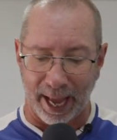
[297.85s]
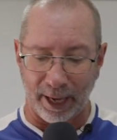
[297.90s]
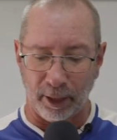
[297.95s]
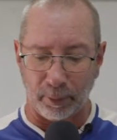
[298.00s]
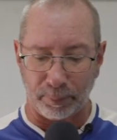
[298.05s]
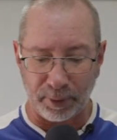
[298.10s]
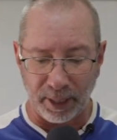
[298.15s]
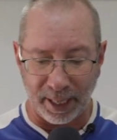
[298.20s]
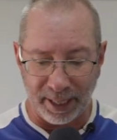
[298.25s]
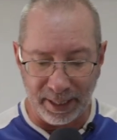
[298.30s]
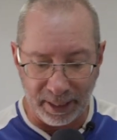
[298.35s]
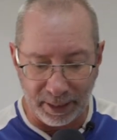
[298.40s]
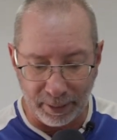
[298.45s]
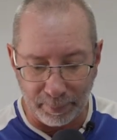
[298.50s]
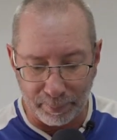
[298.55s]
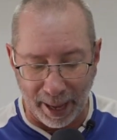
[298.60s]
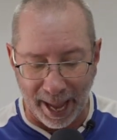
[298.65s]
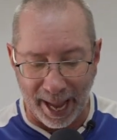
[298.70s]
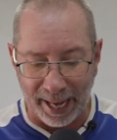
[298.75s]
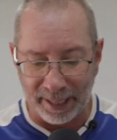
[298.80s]
and
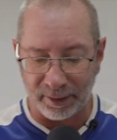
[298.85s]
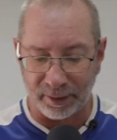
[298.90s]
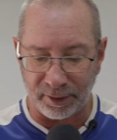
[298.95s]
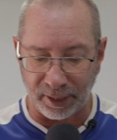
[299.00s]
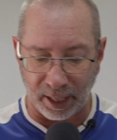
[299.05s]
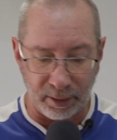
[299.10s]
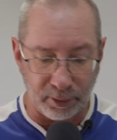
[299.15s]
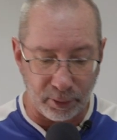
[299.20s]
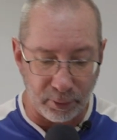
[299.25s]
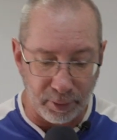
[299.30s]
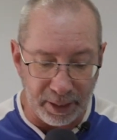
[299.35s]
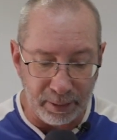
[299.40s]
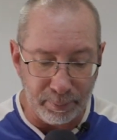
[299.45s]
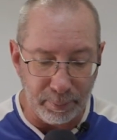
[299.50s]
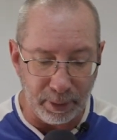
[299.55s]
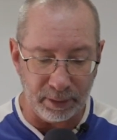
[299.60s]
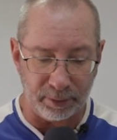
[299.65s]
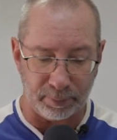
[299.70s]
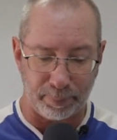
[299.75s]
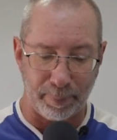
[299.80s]
obtaining man's
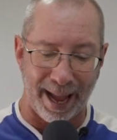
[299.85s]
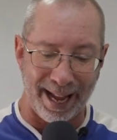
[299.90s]
agreement,